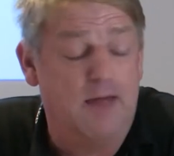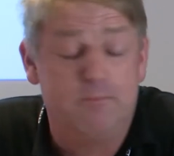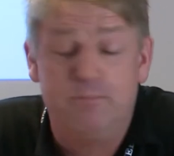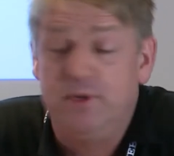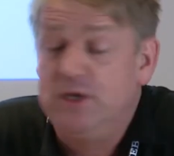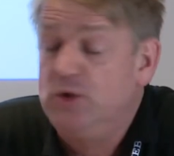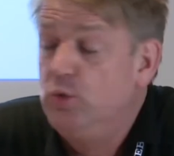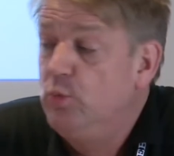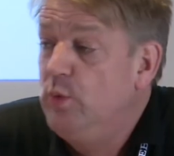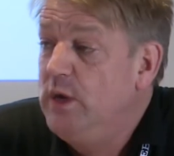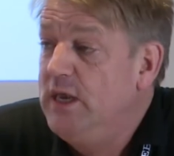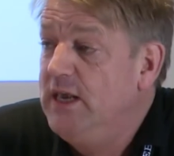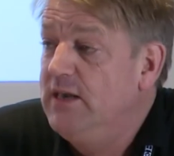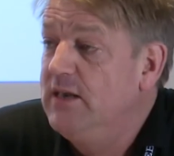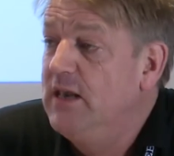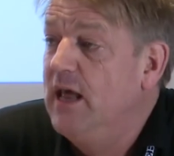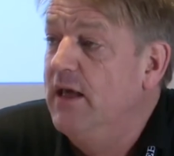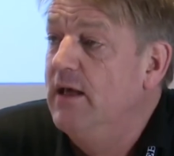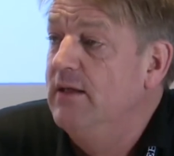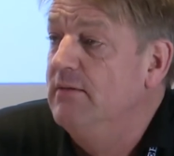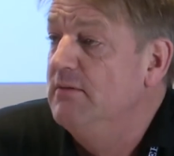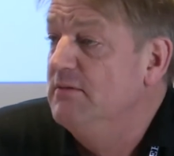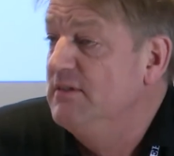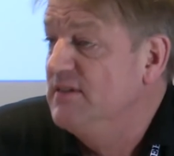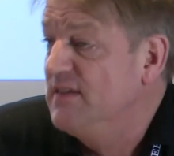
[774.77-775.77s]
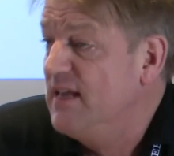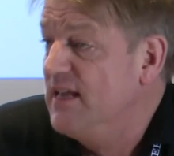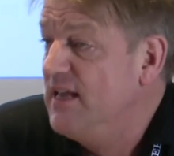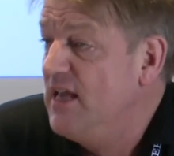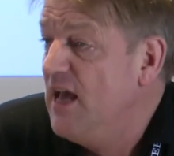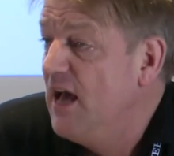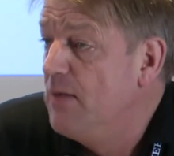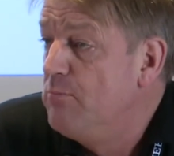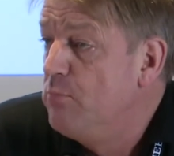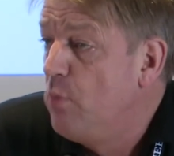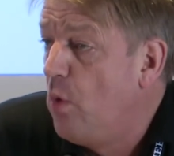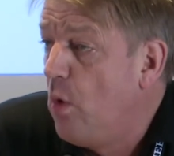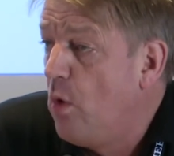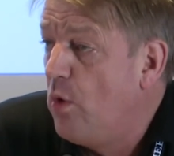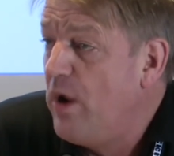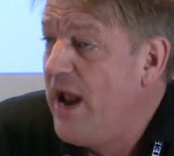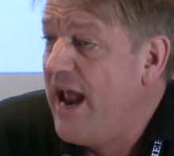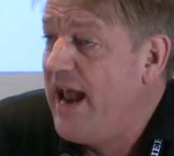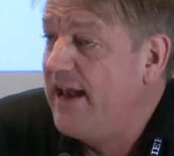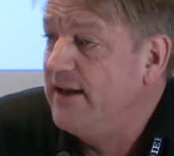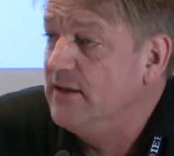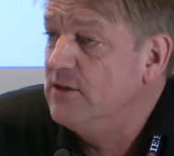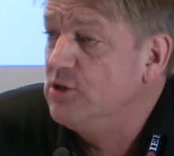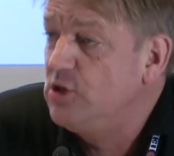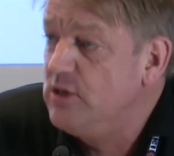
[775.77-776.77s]
between, say, a more
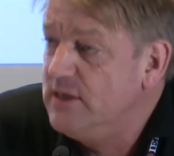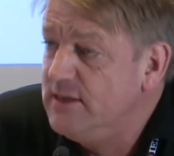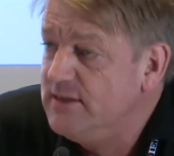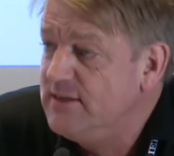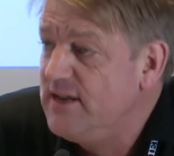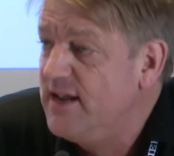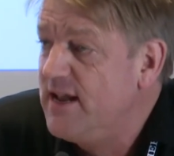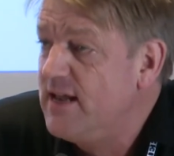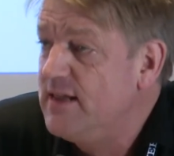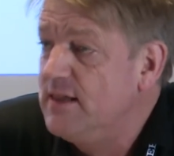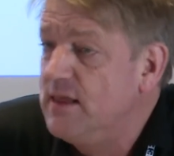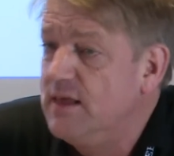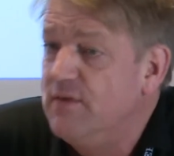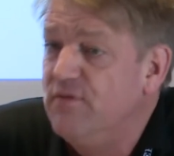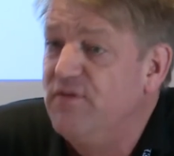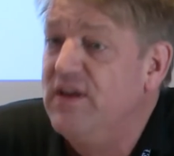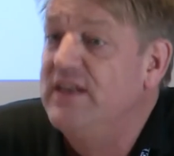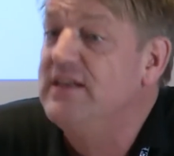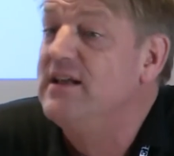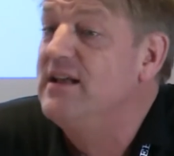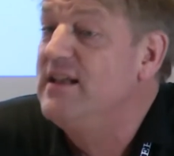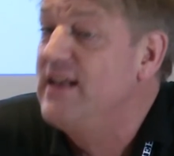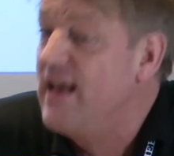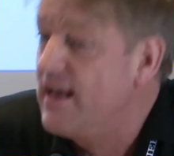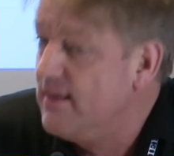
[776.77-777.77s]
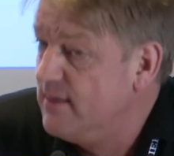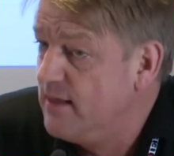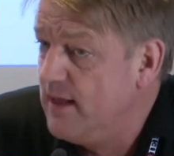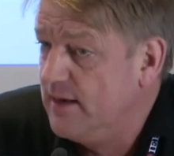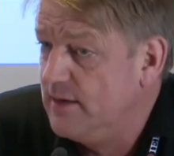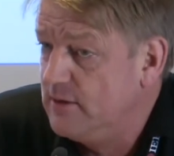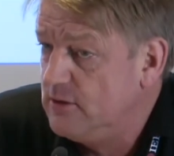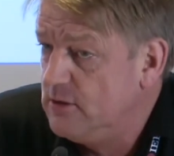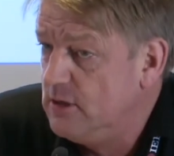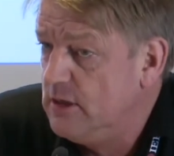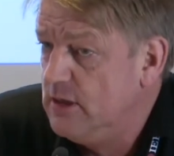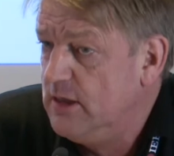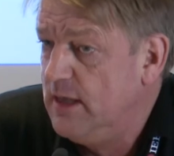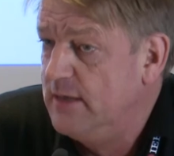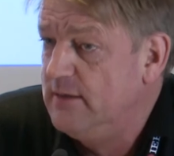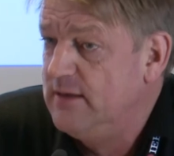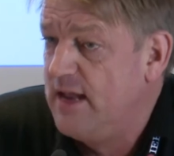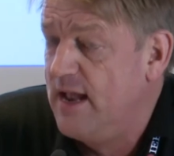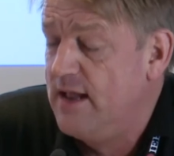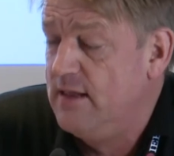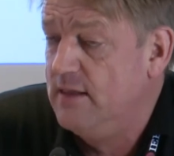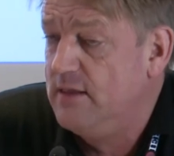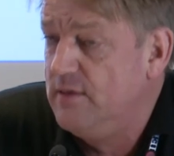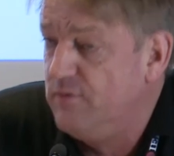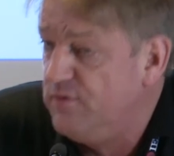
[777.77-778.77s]
energy-intensive and a less
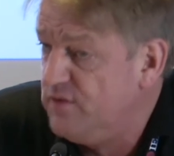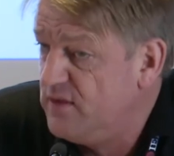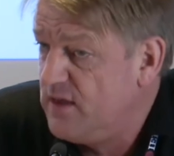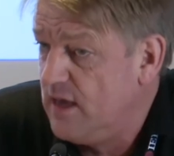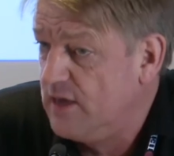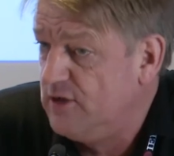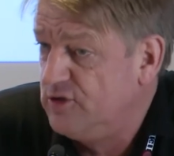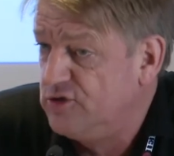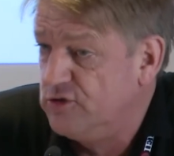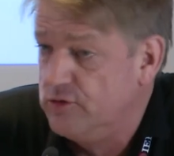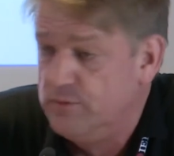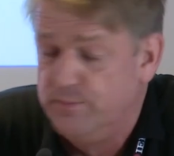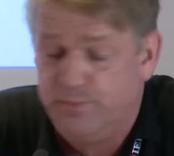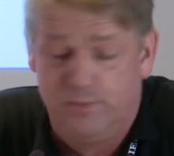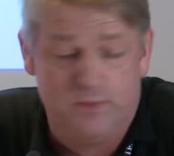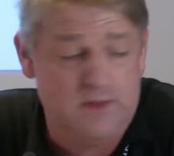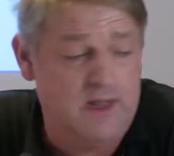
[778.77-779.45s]
energy-intensive sector.